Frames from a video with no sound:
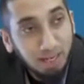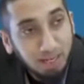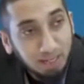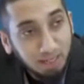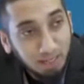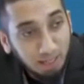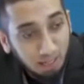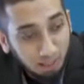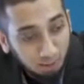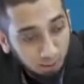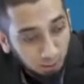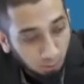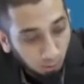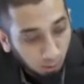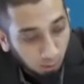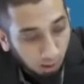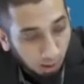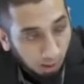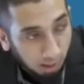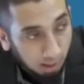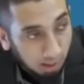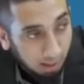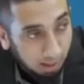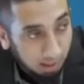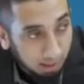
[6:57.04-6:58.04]
But the idea is you
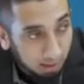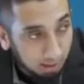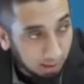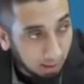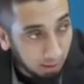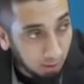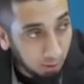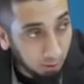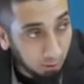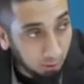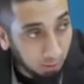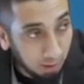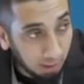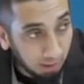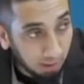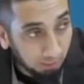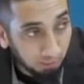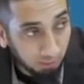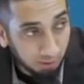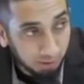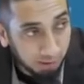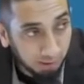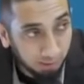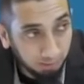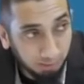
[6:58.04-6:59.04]
hide and you
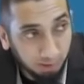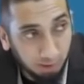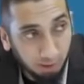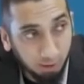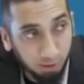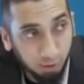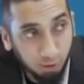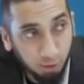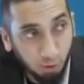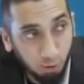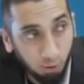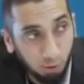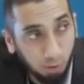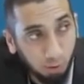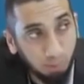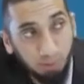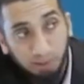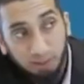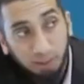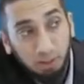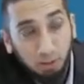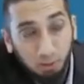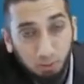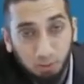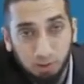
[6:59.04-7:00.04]
wait for somebody to show
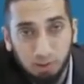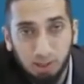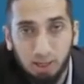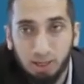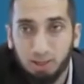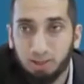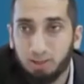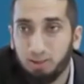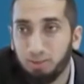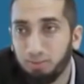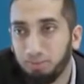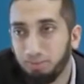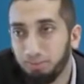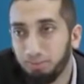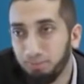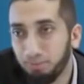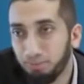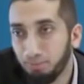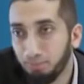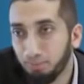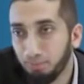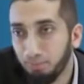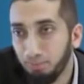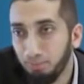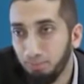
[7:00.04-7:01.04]
up and then you attack them.
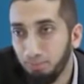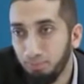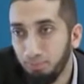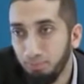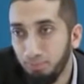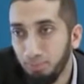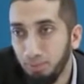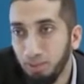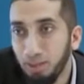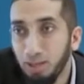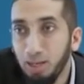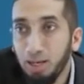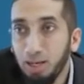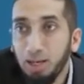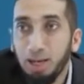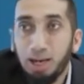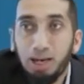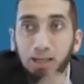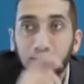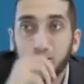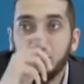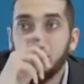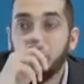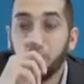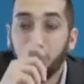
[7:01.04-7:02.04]

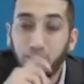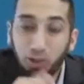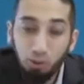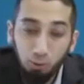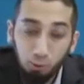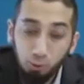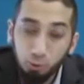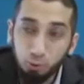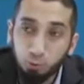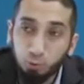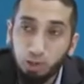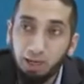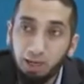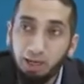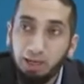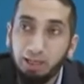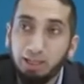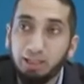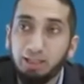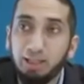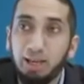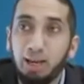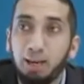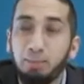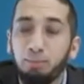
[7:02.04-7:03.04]
And somebody who's
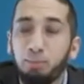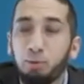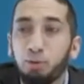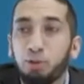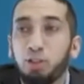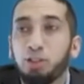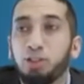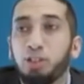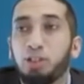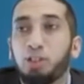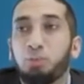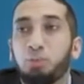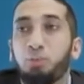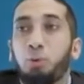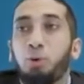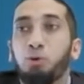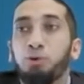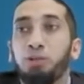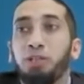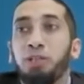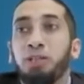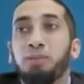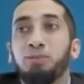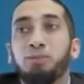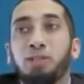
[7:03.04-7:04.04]
waiting in ambush is
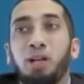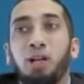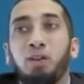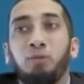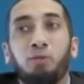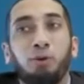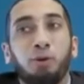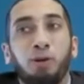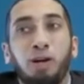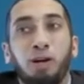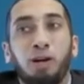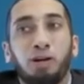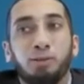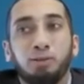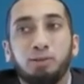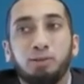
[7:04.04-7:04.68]
exposing himself or